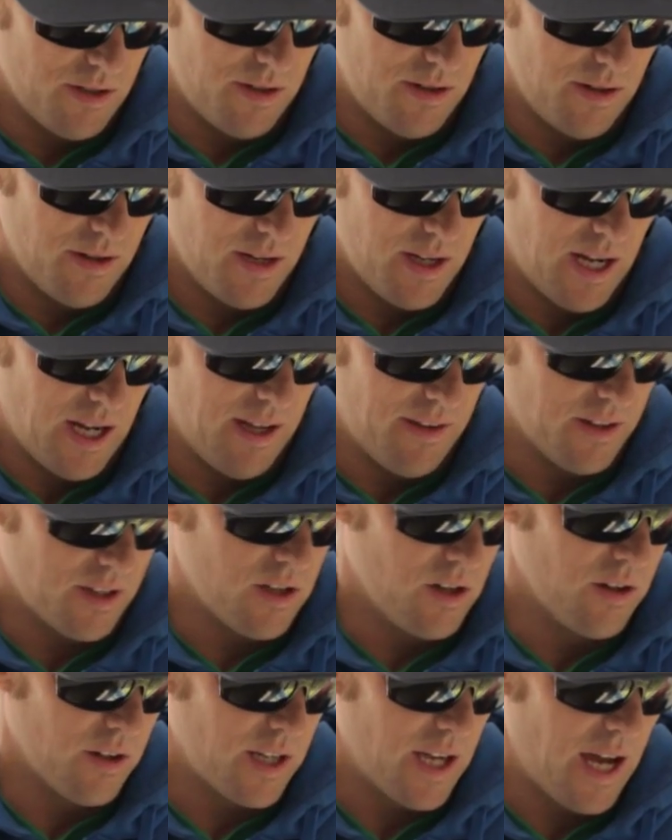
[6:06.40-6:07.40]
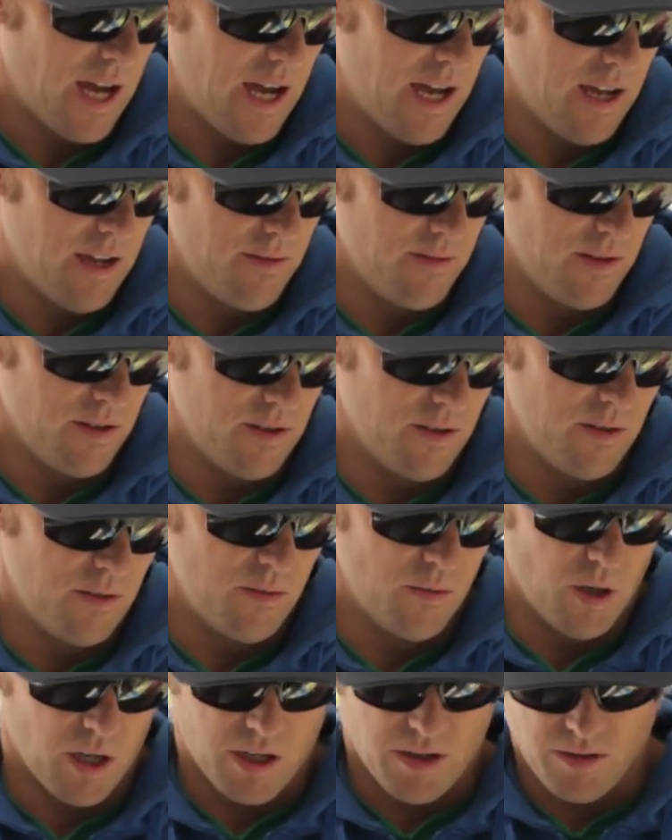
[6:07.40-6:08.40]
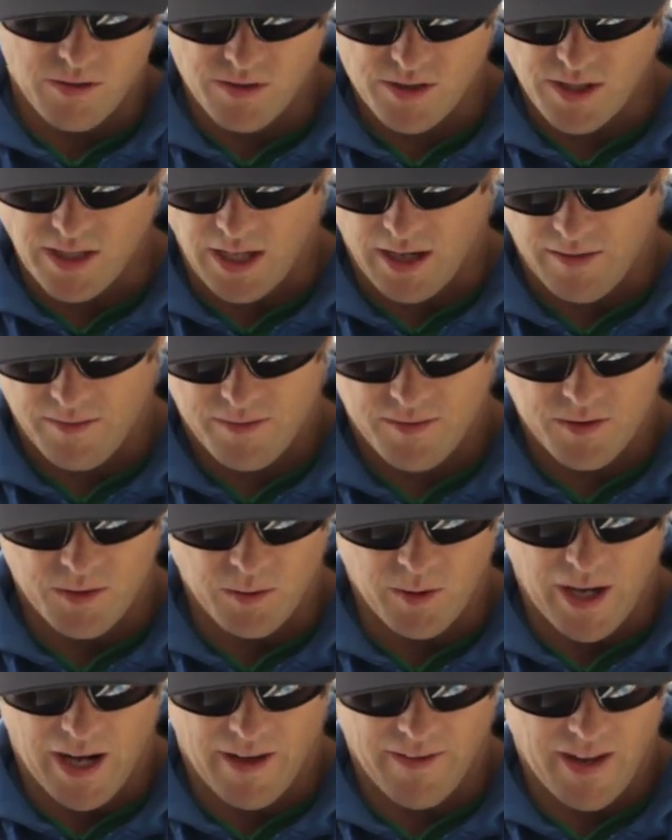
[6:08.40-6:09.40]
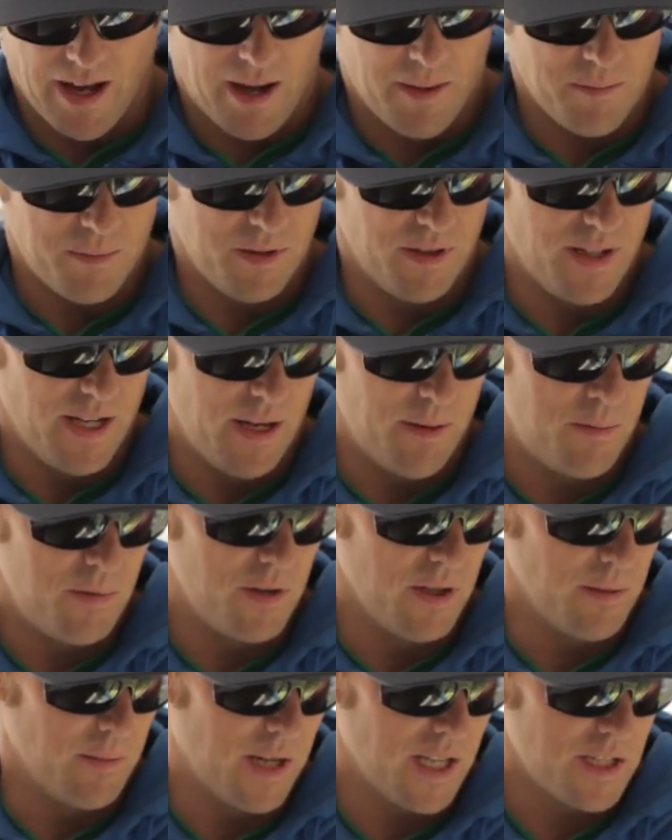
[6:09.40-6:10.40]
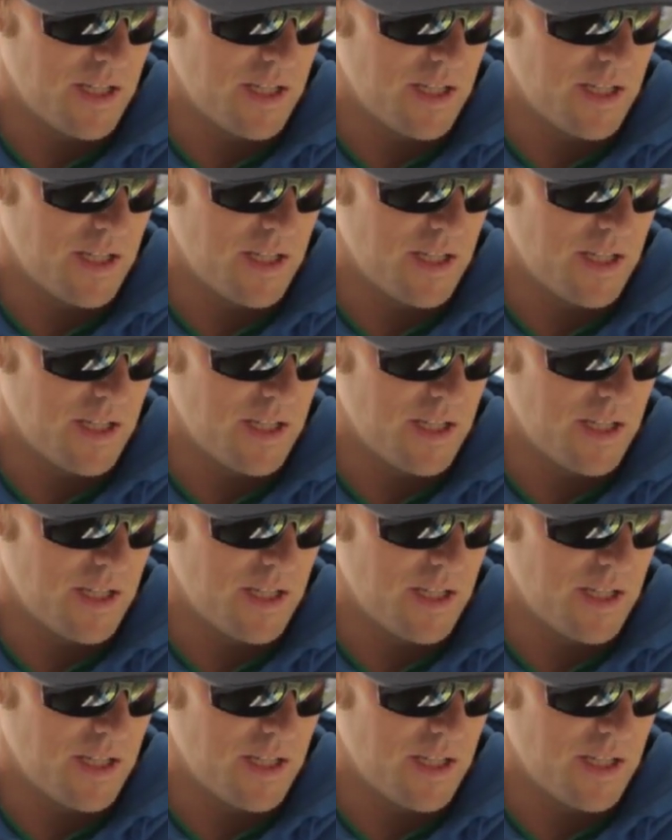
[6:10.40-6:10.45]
and the concave and rocker and stuff throughout that, but they're pretty